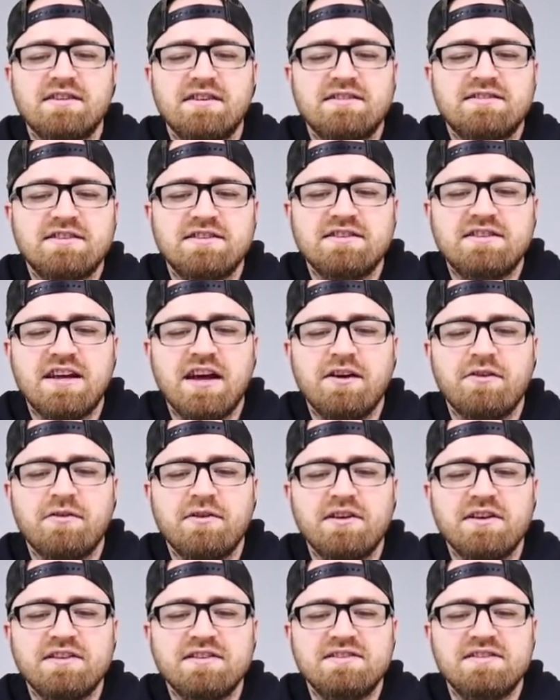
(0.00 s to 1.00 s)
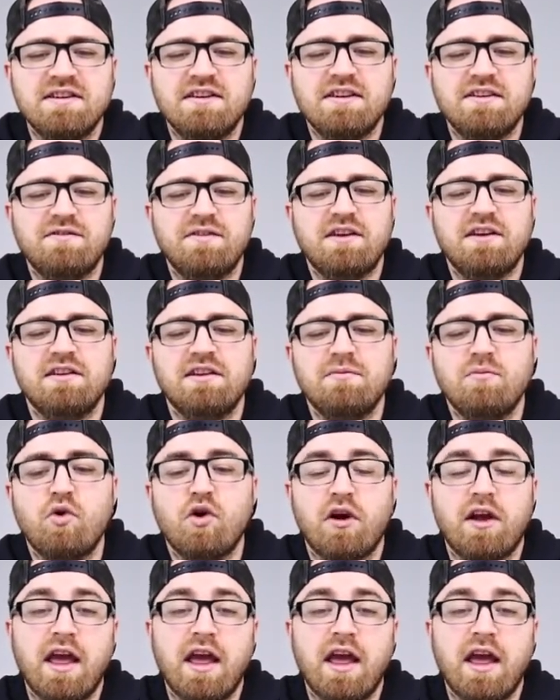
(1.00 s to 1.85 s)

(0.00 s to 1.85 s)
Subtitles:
its integrity is significantly more.